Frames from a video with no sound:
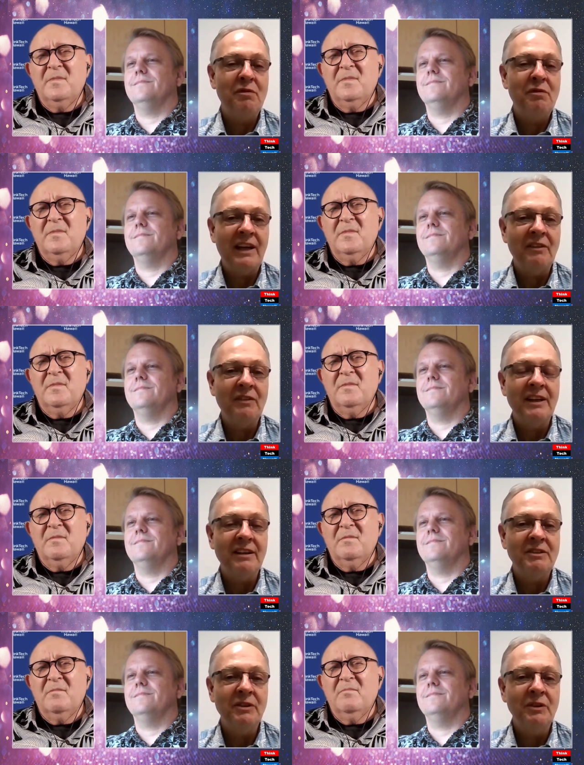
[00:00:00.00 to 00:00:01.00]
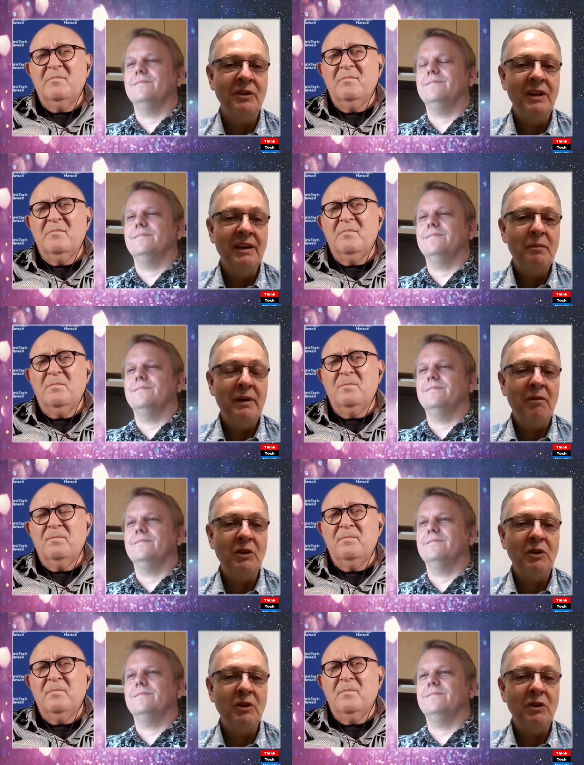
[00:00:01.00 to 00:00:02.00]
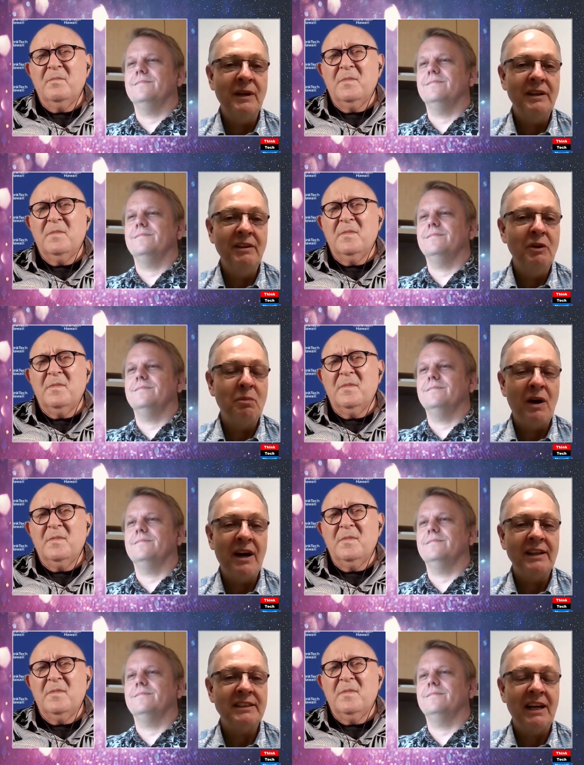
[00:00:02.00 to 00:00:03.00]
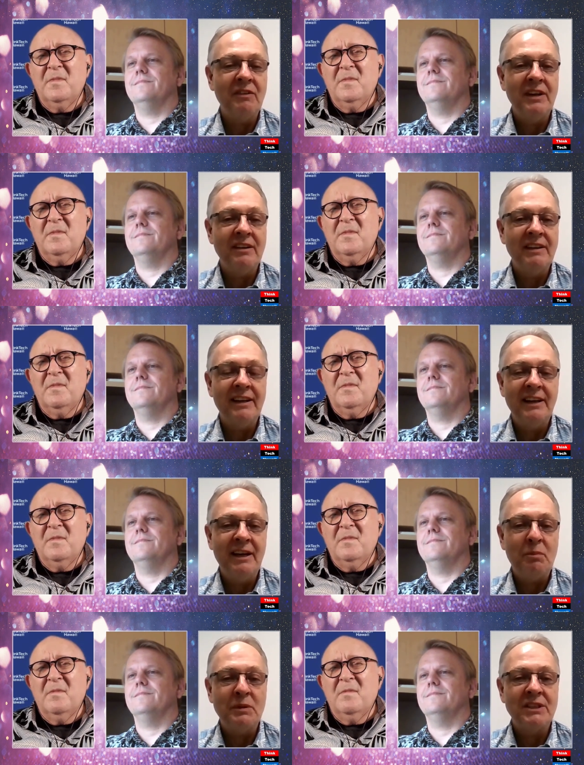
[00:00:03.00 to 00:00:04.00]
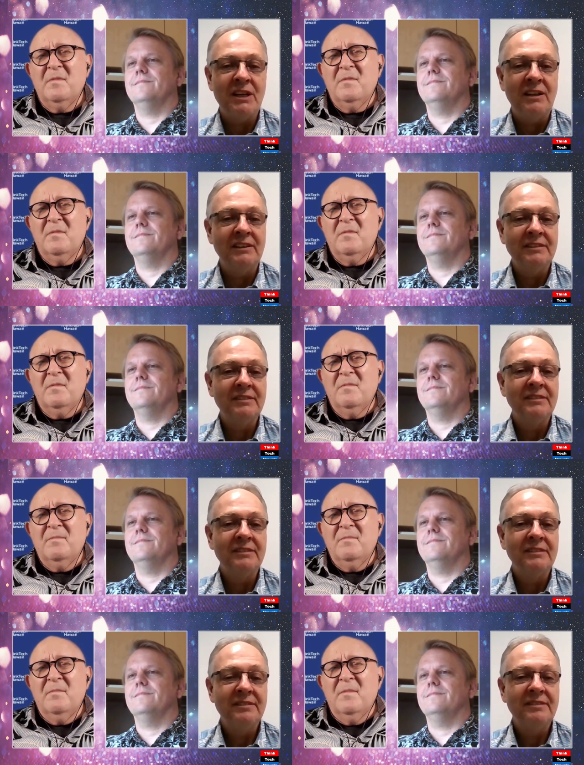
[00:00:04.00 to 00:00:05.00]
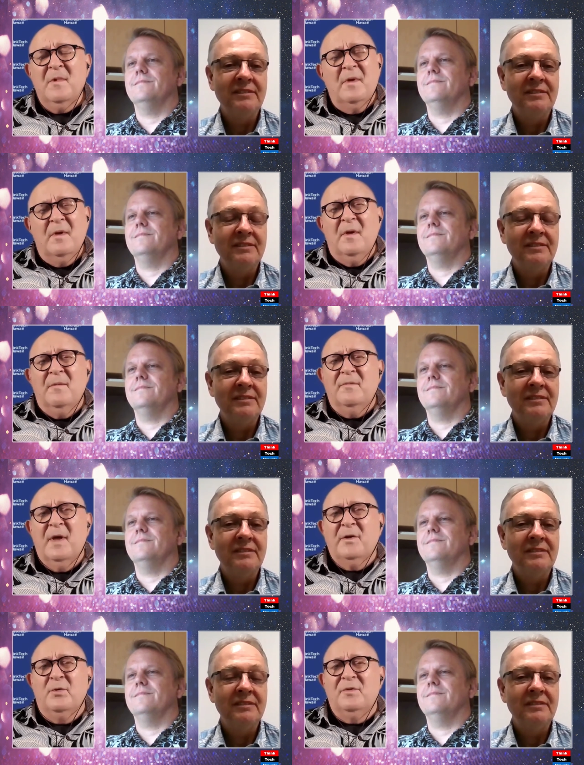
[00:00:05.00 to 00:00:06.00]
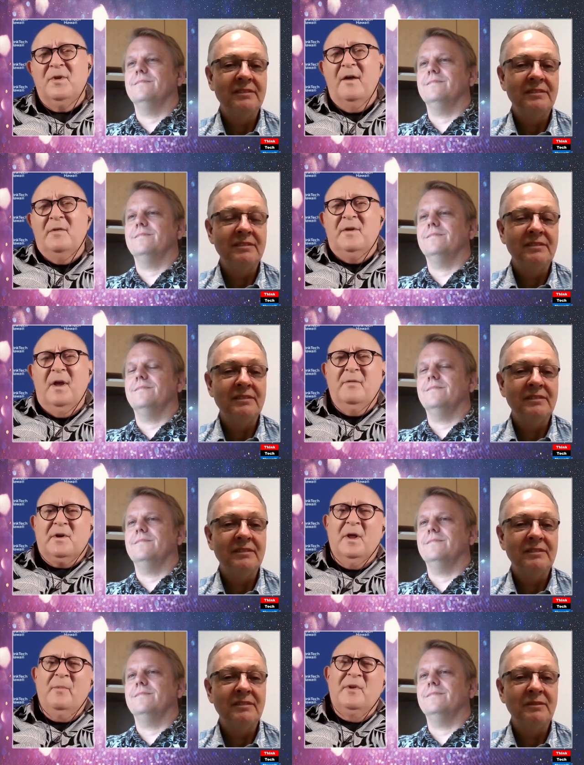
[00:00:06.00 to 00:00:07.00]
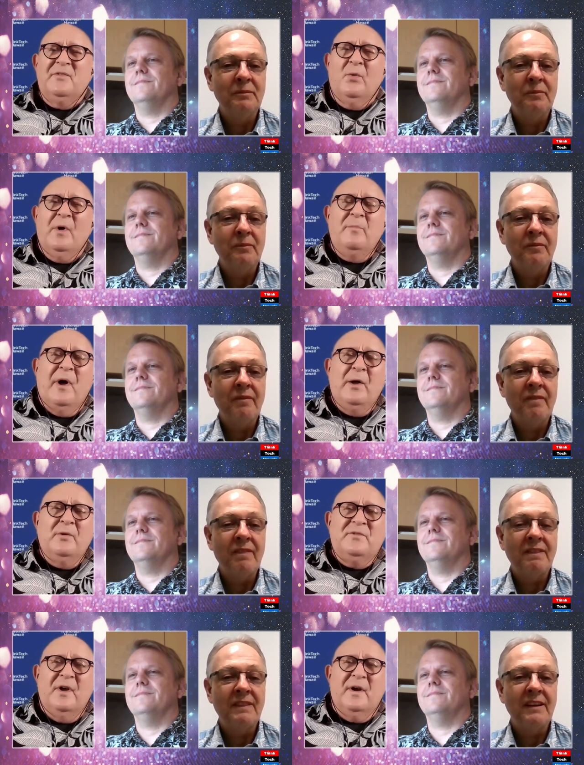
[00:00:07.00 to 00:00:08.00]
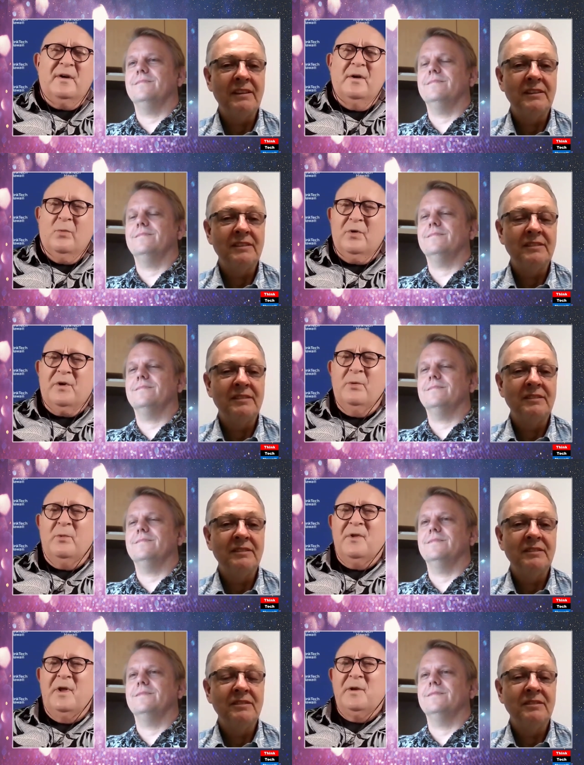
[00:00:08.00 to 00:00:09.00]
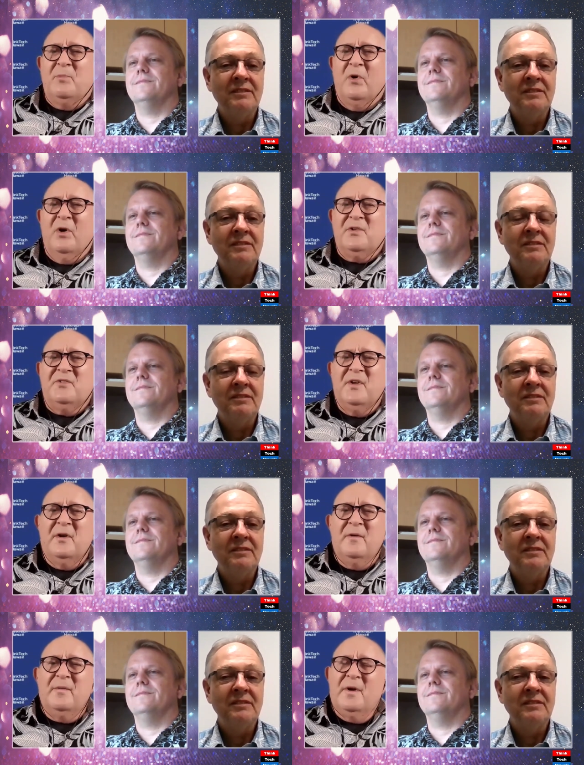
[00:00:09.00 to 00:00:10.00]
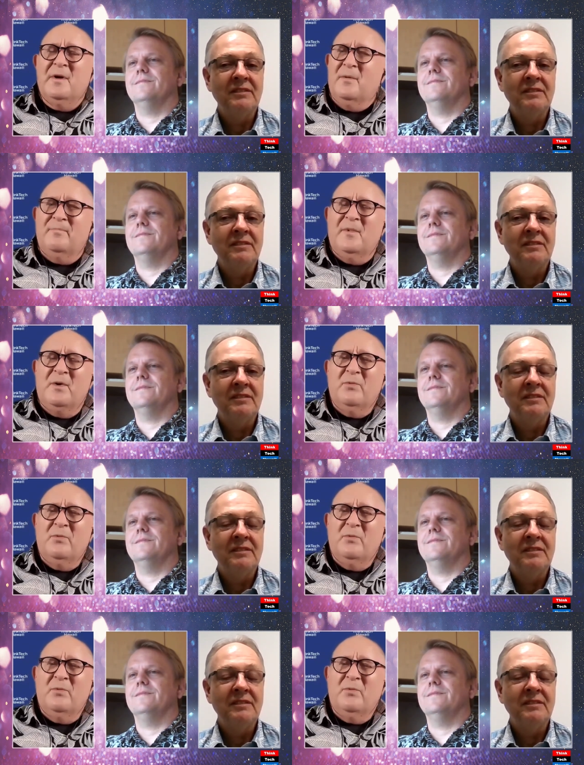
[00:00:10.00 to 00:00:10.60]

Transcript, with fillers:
Speaker 1: field out there to be able to put new products out there that can help us all.
Speaker 2: Thank you, David. David Clements, Hawaii Biotech, uh, working with Elliot Parks there, uh, a